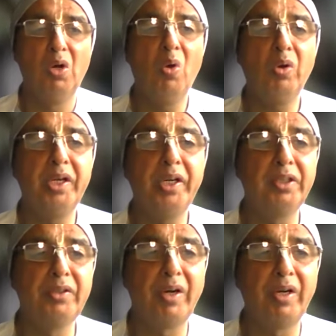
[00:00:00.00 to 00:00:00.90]
O King
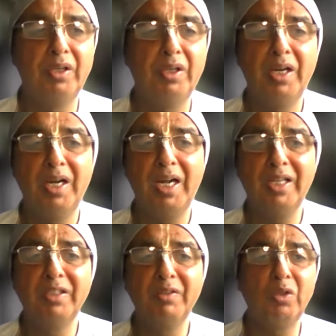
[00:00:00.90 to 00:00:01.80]
Indra,
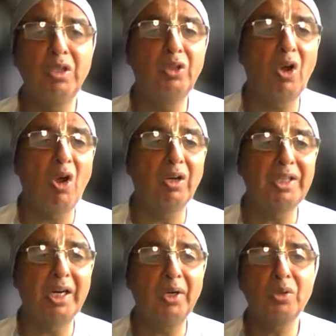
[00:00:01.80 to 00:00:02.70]
as a wooden doll
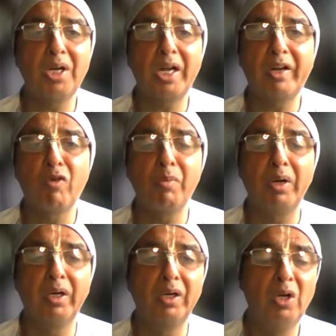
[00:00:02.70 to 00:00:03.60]
that looks like a
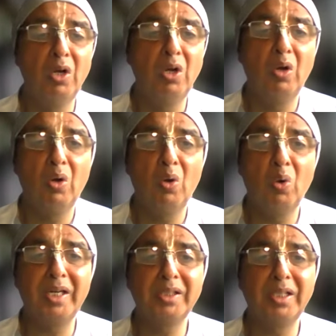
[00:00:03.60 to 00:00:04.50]
woman,
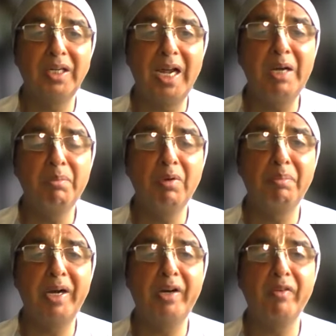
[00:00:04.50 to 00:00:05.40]
or as an animal
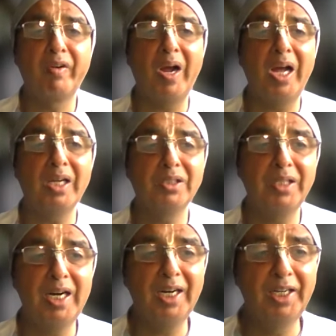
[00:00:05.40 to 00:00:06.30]
made of grass
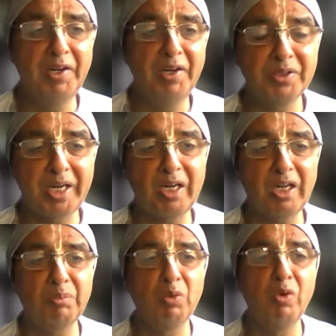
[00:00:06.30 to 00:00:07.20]
and leaves
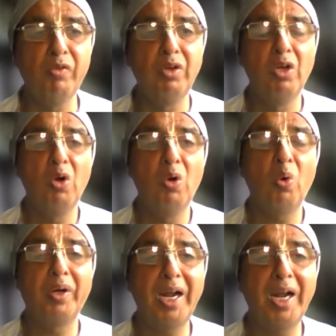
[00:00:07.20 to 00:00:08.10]
cannot move,
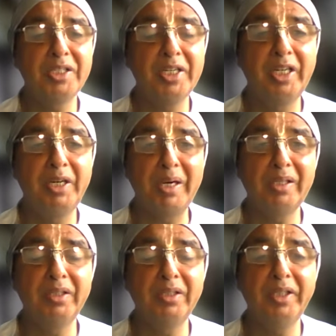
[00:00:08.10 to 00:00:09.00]
or dance
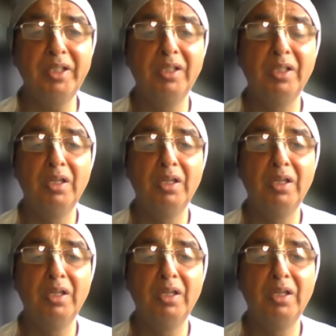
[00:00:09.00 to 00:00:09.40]
independently,